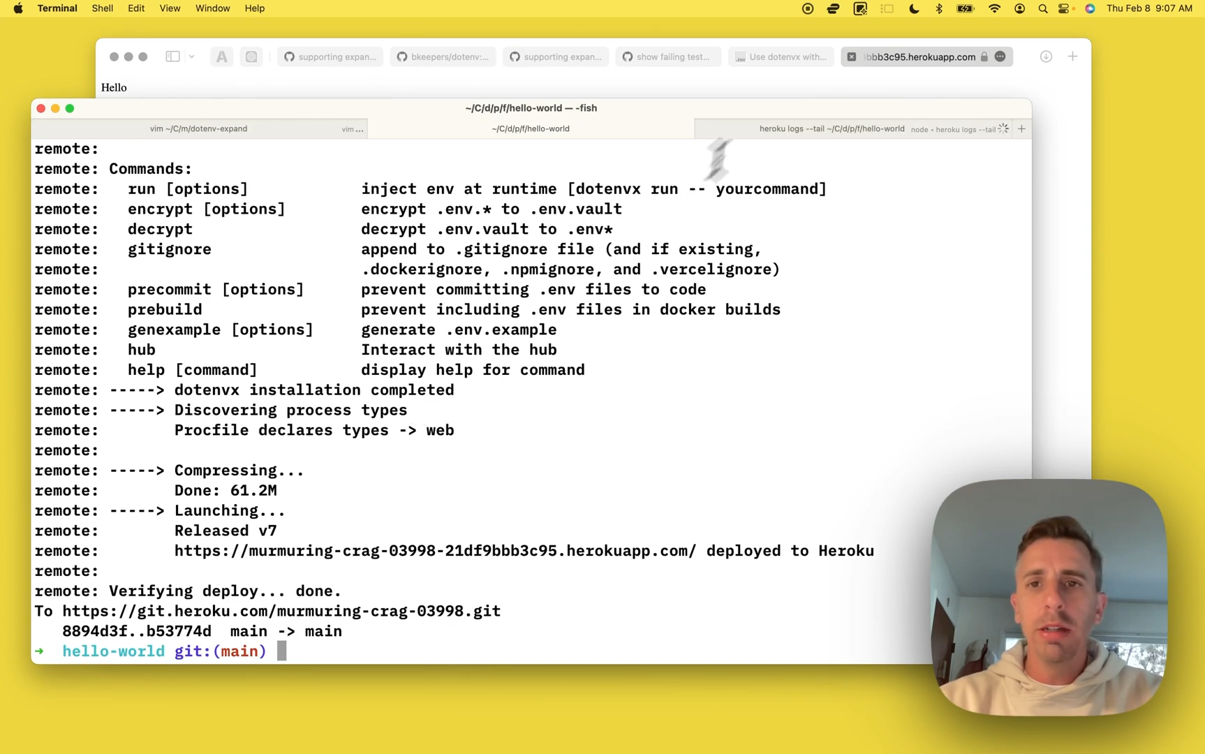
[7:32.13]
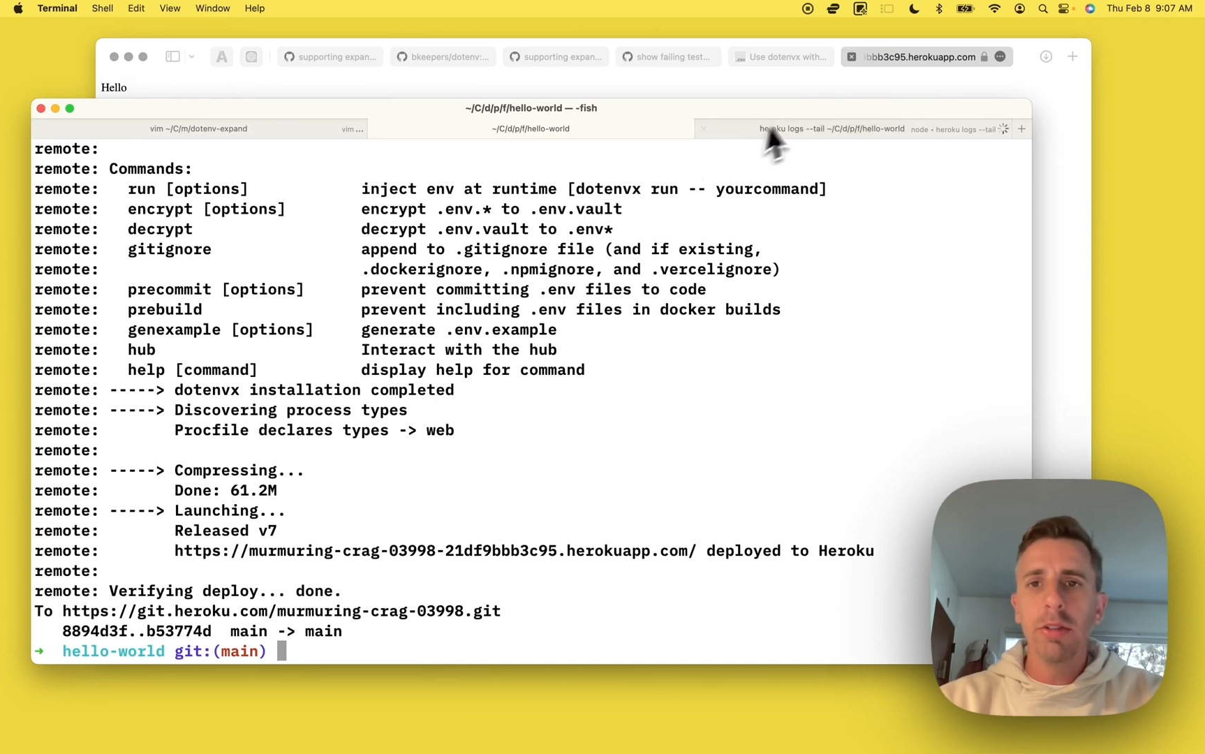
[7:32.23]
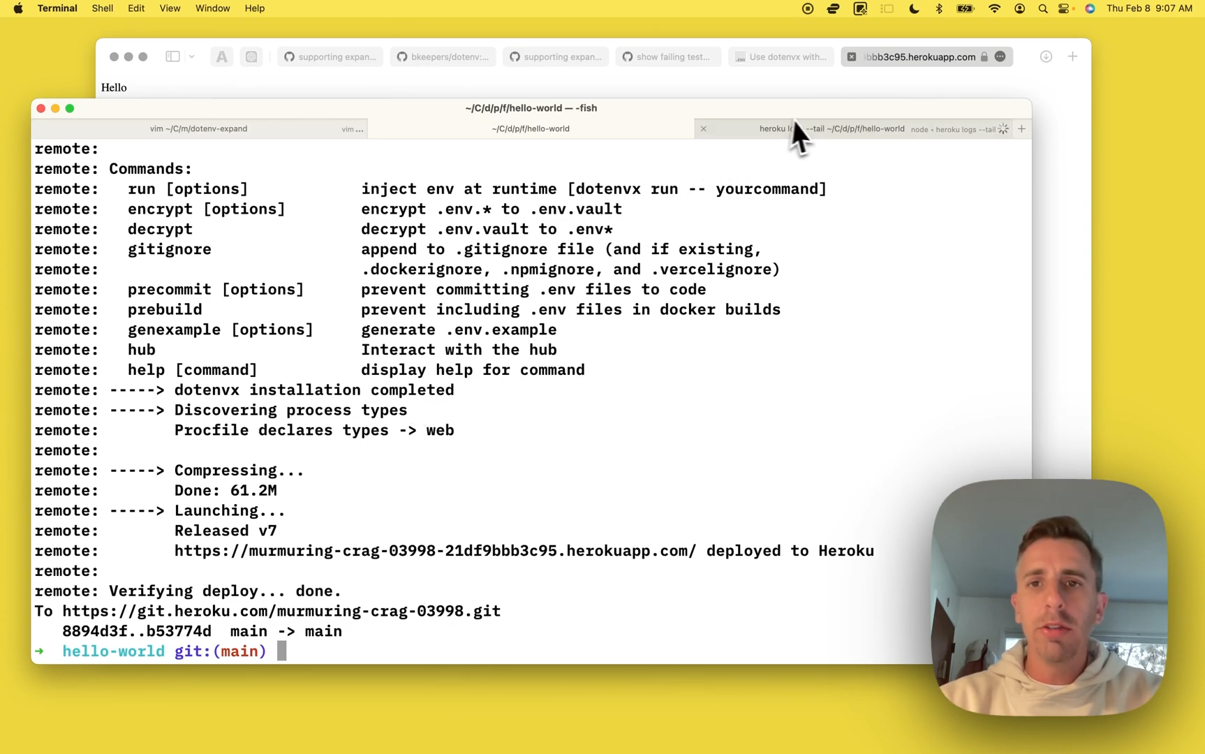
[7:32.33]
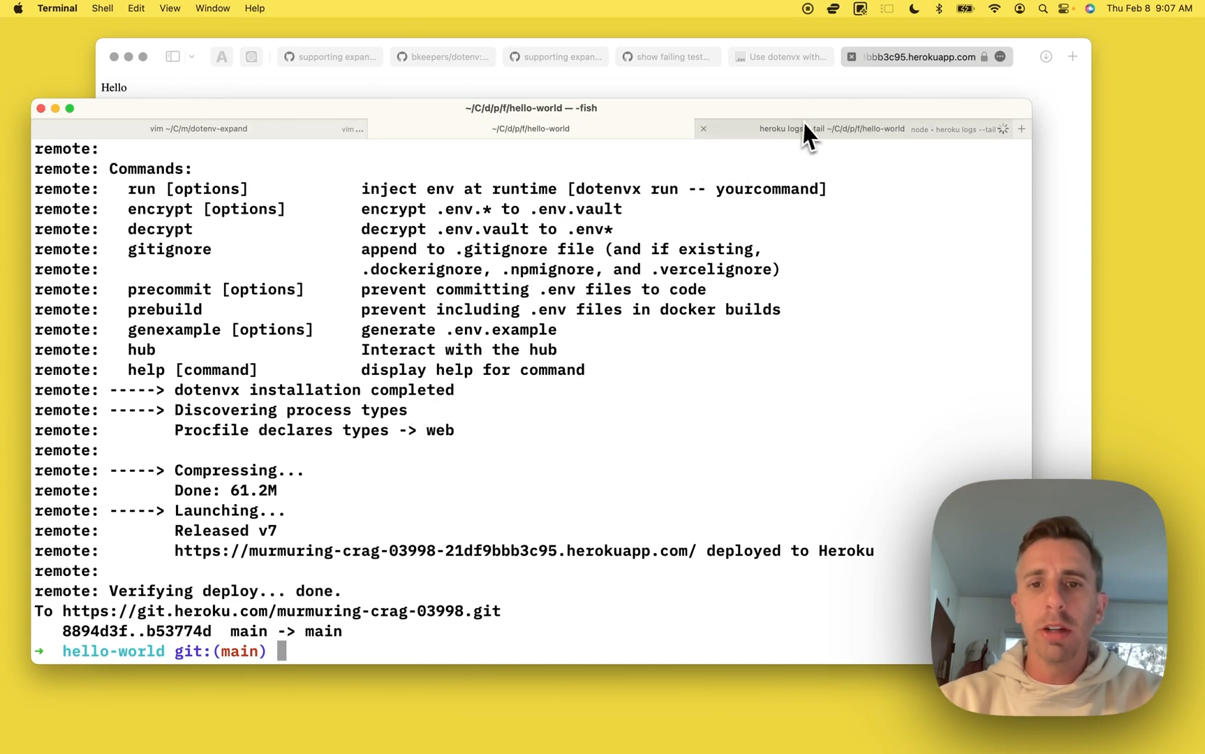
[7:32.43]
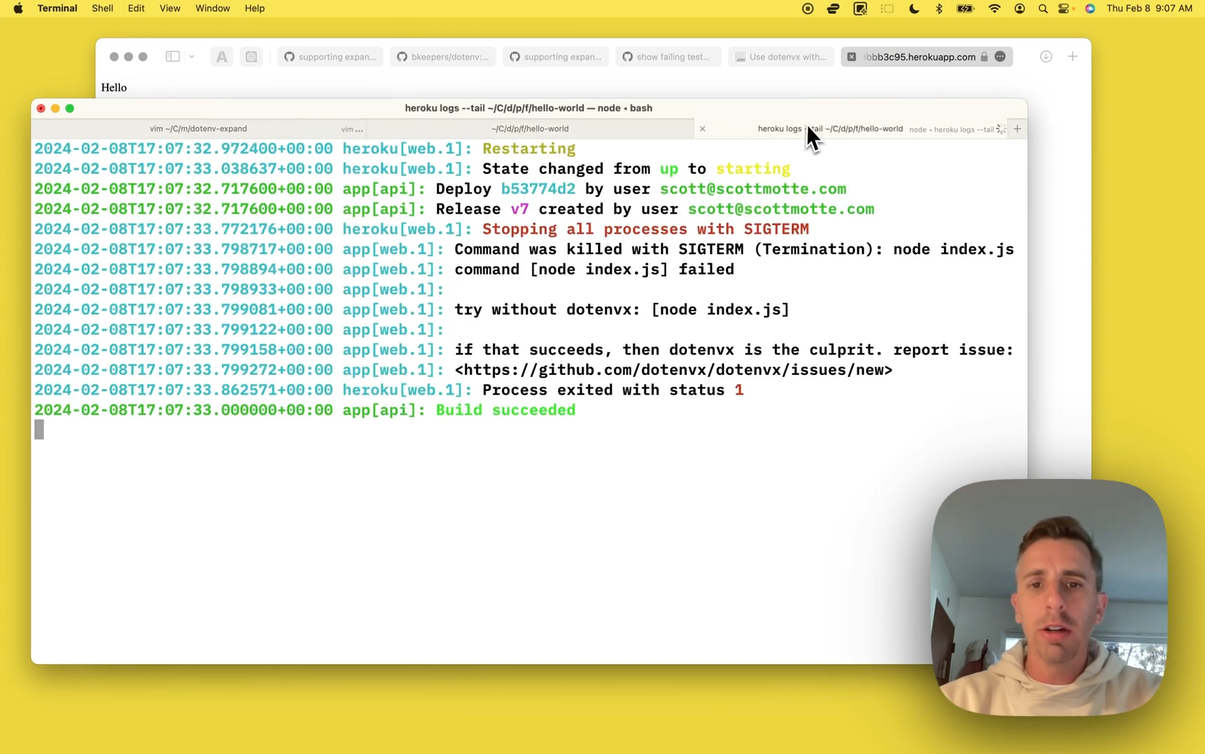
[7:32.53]
Let's
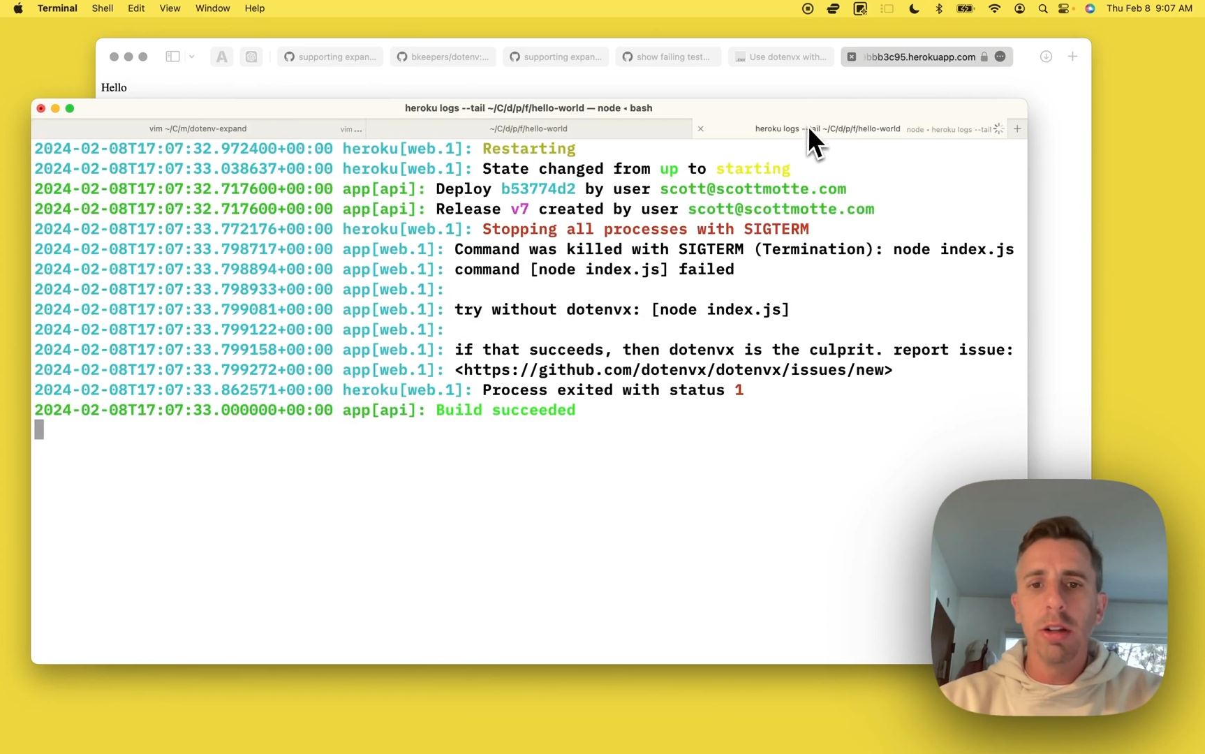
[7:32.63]
check our